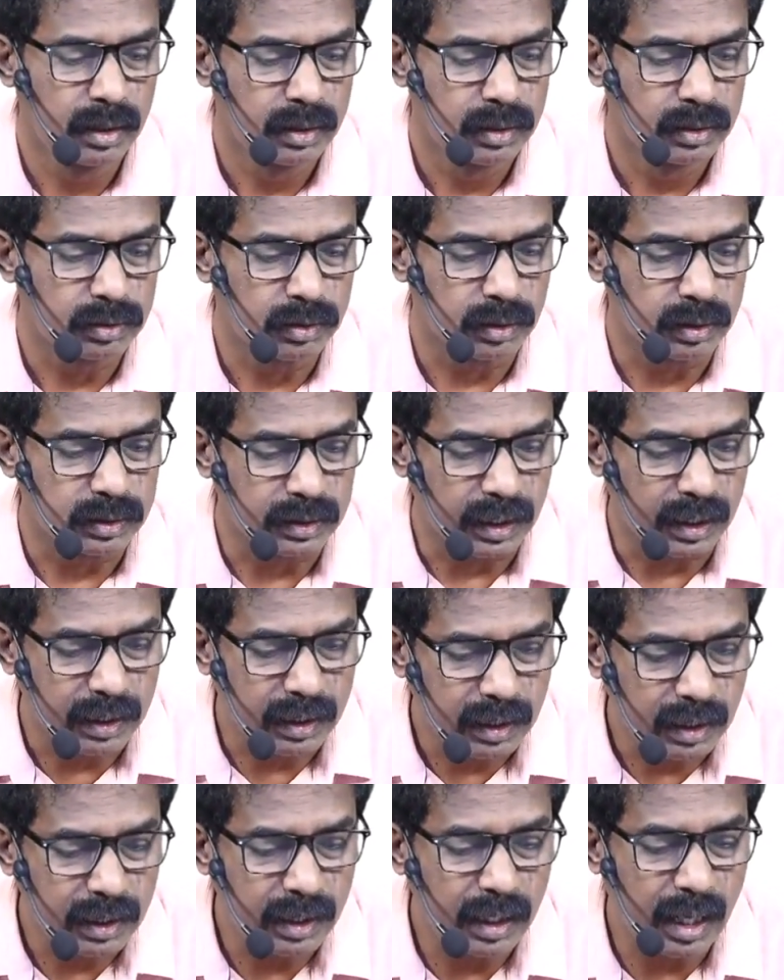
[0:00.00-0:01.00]
So
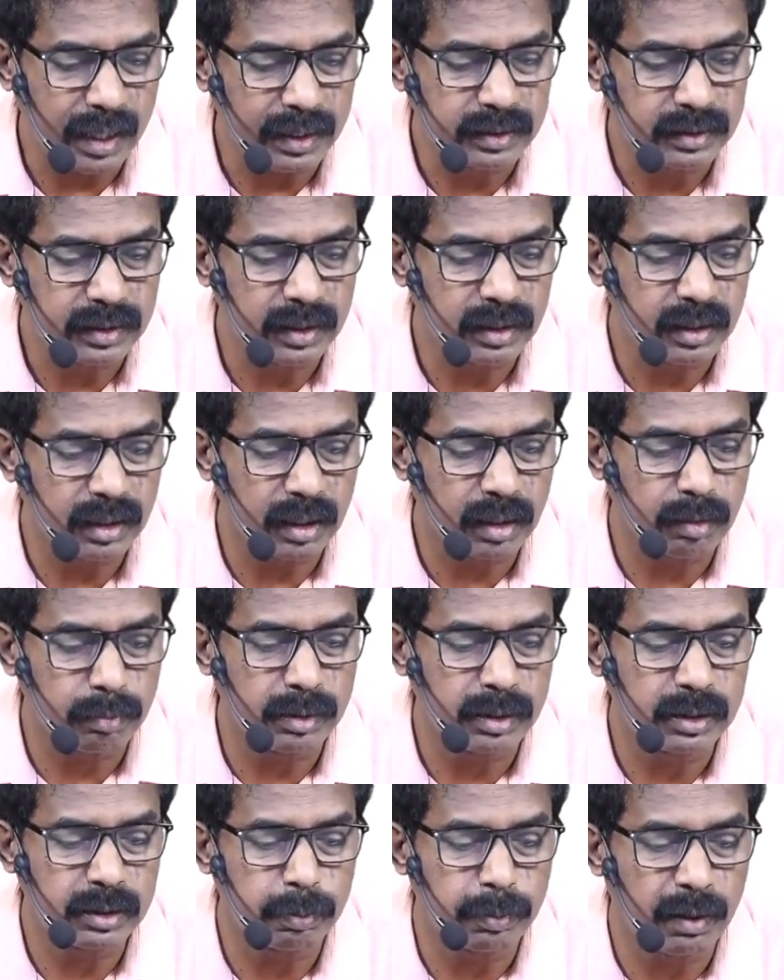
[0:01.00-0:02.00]
generally addition theorem
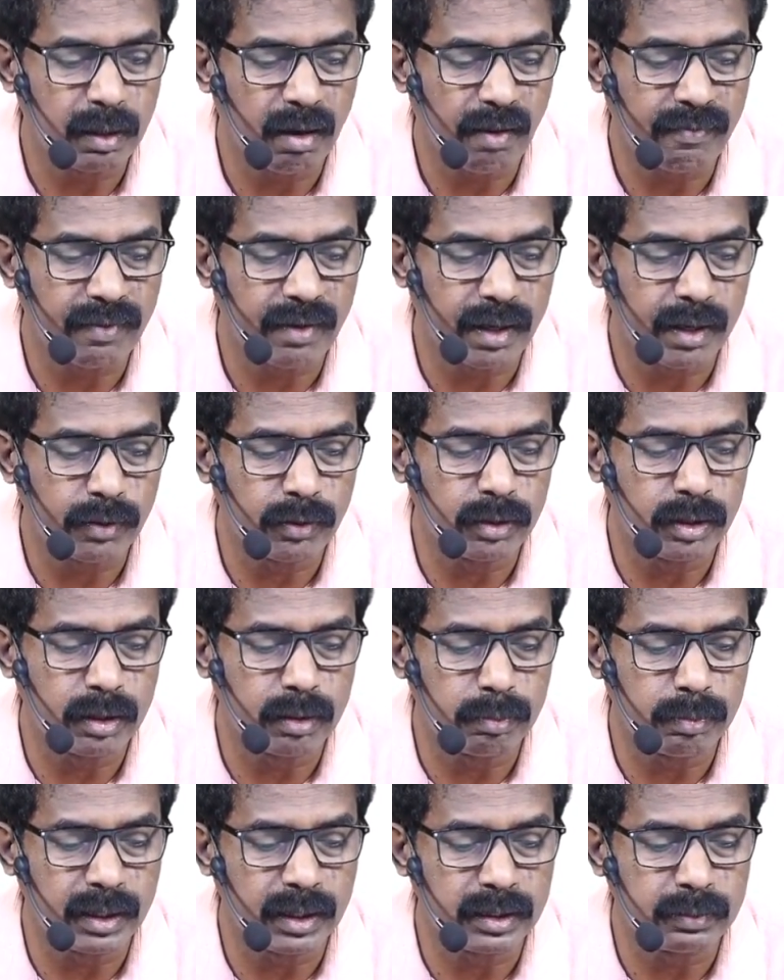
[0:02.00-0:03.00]
is P of A
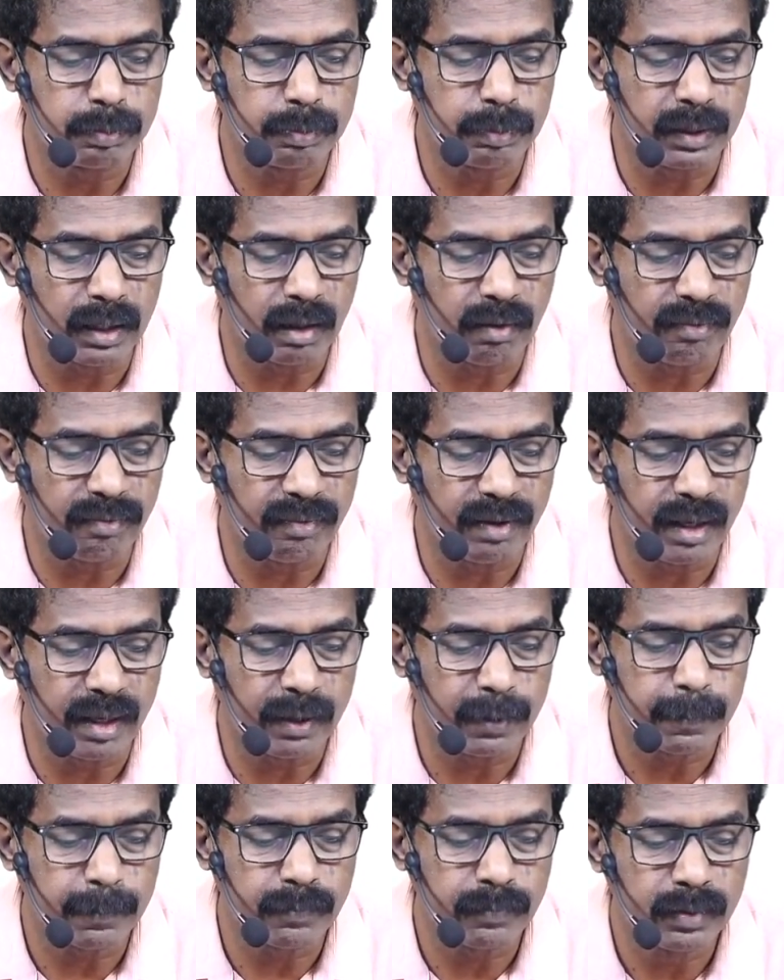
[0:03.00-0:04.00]
union B is P of
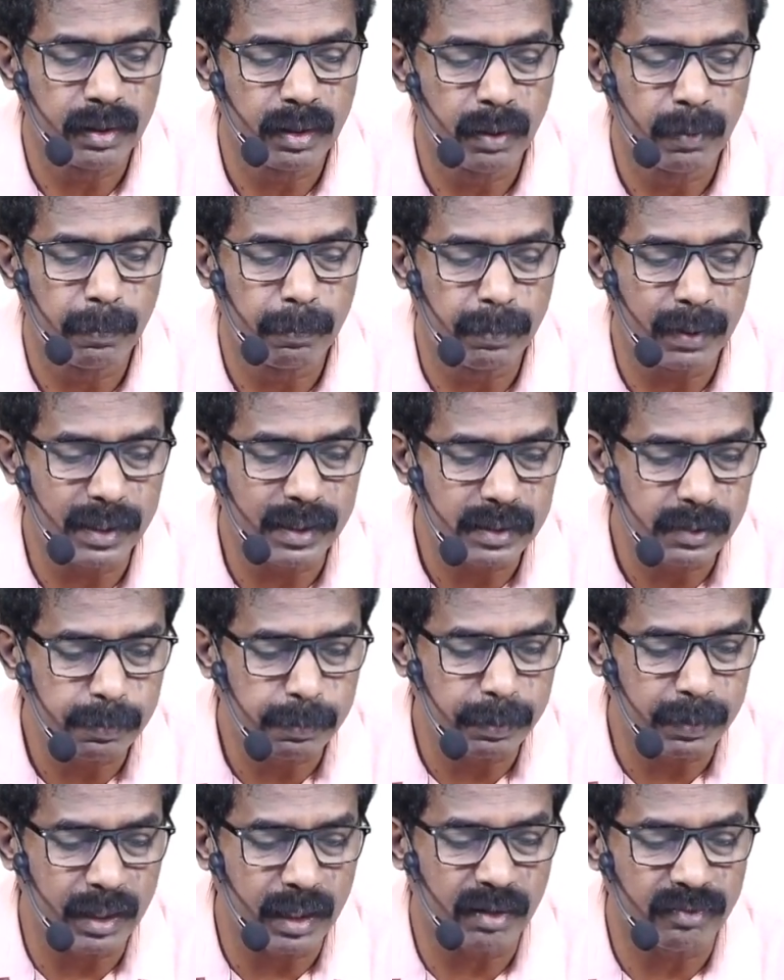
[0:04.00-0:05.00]
A plus
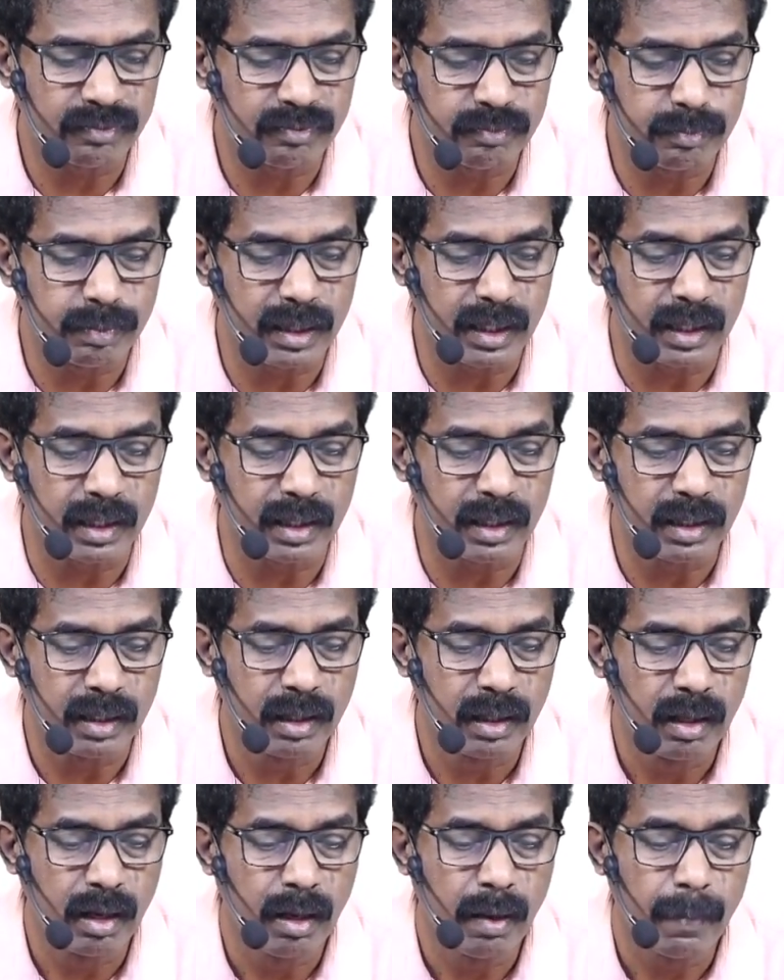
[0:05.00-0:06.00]
P of B
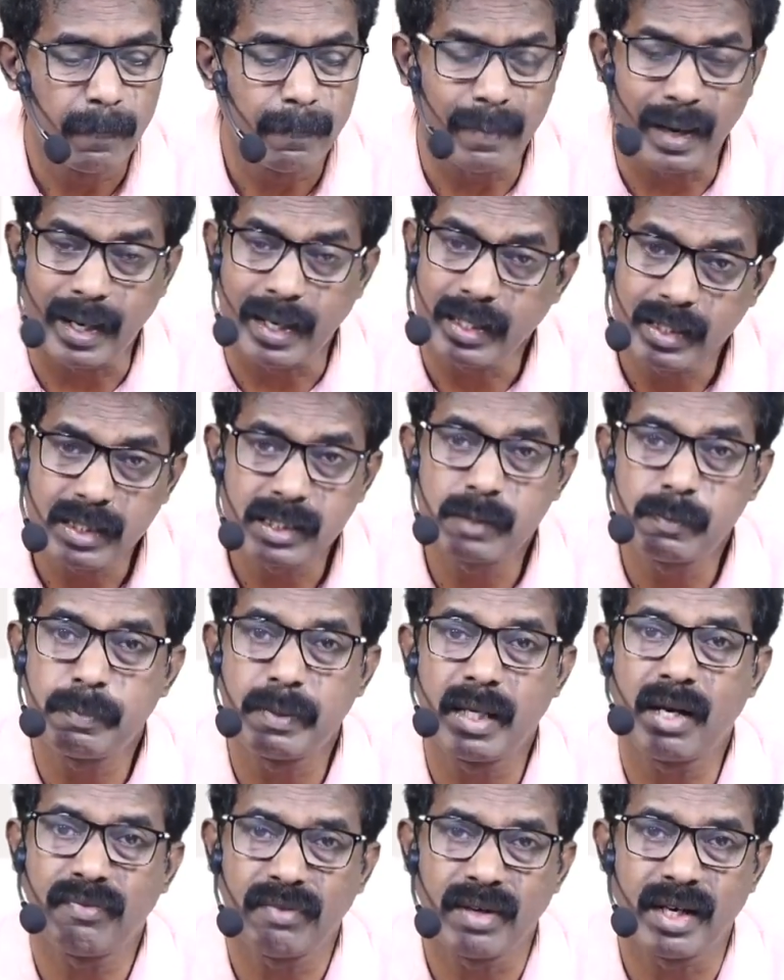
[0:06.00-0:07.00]
minus
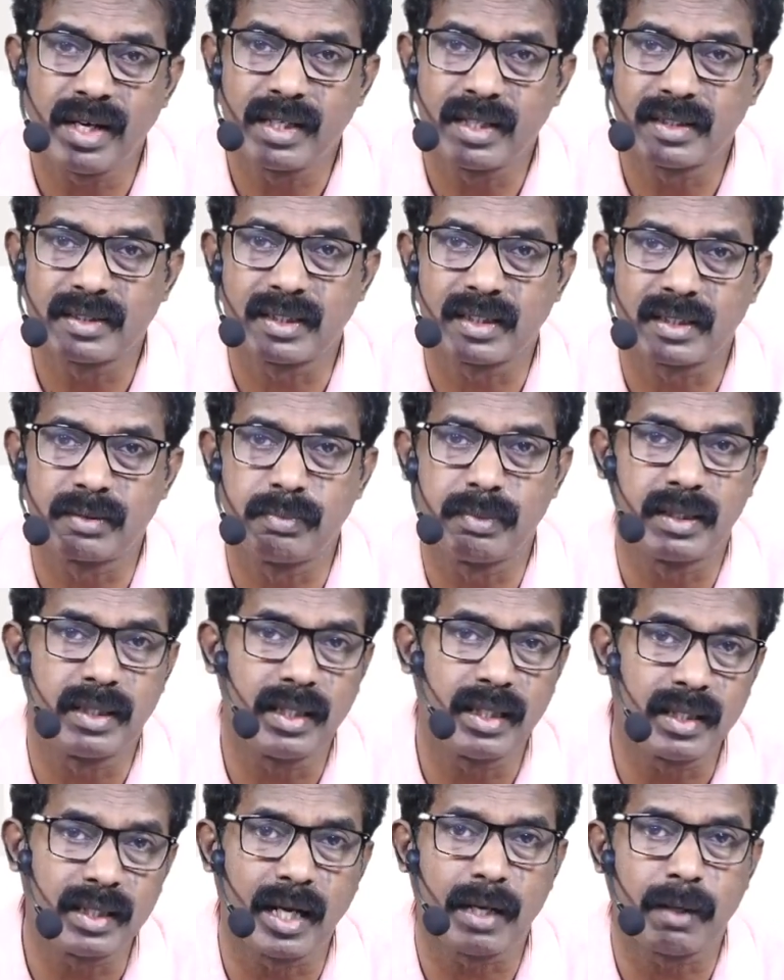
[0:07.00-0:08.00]
P of A intersection B.
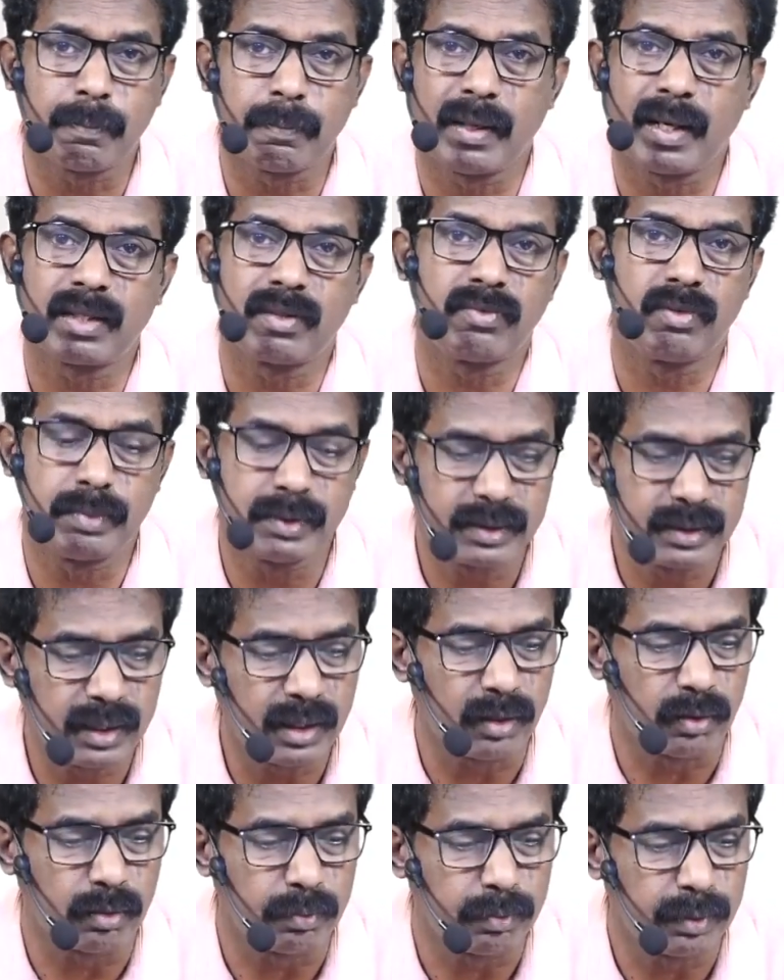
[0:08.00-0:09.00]
Here that part will be
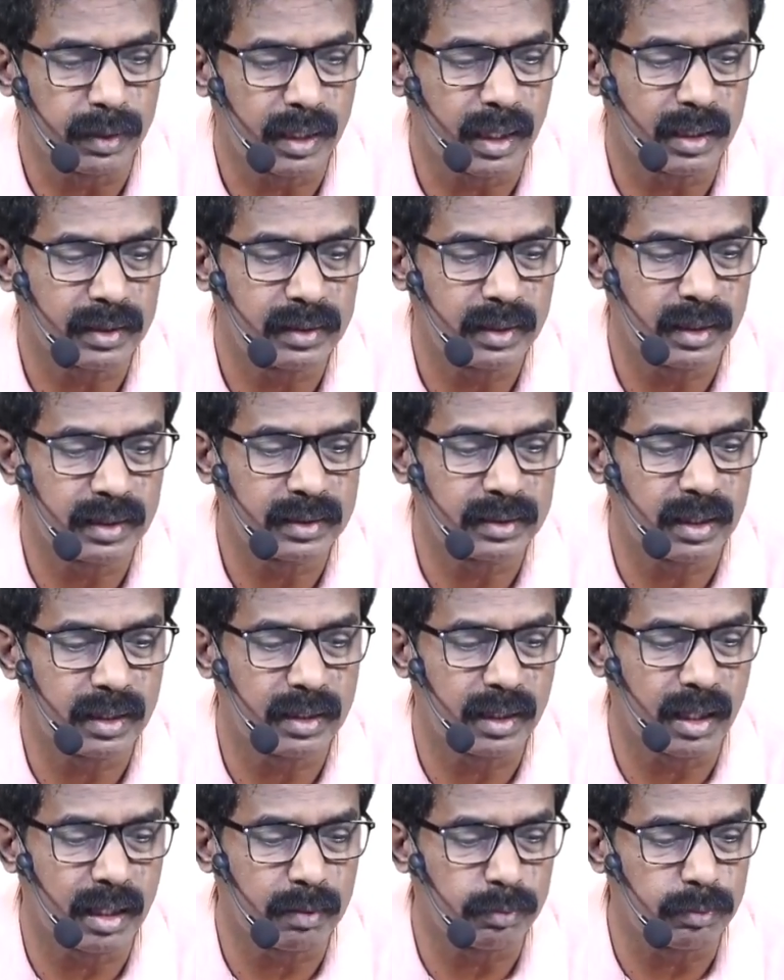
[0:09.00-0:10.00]
0 because they
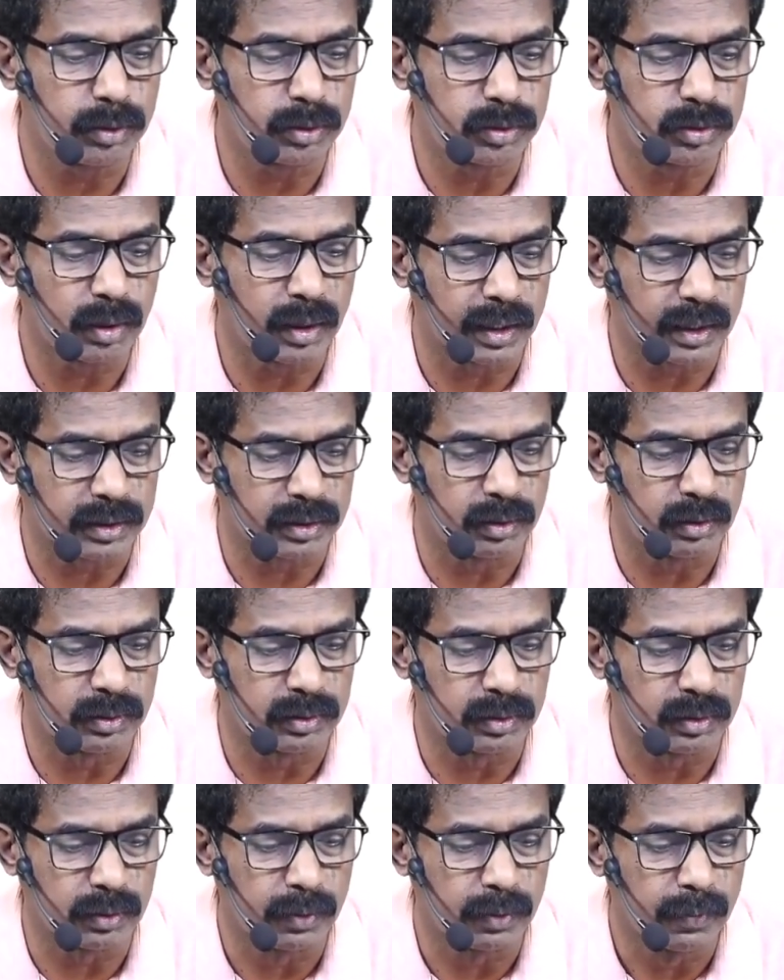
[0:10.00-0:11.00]
said they are mutually
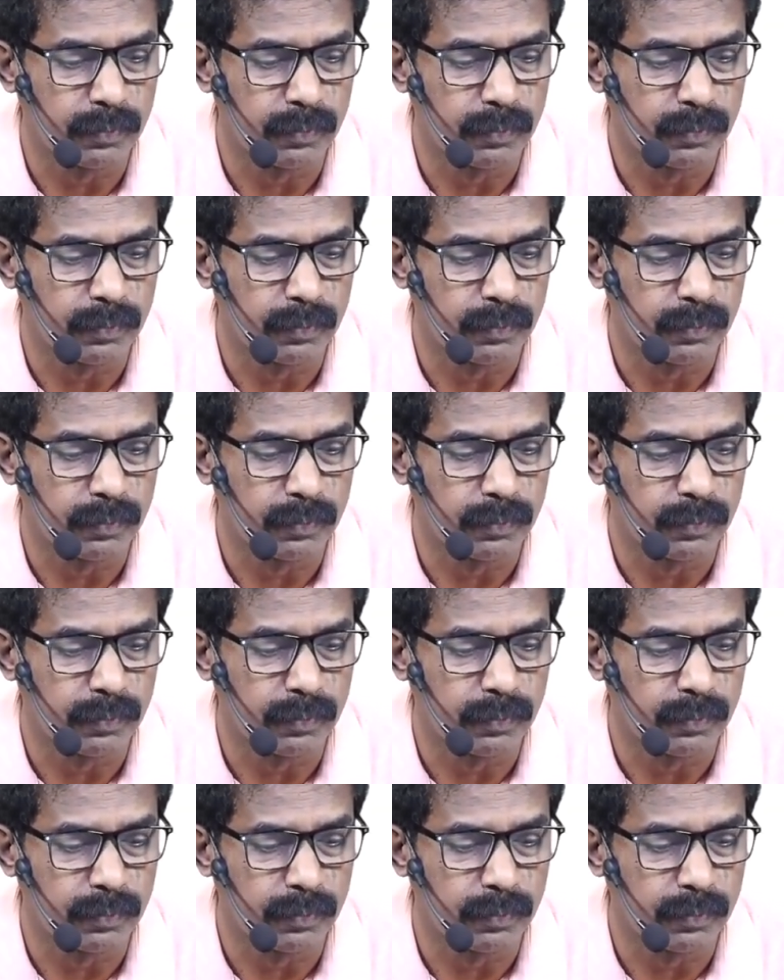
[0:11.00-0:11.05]
exclusive.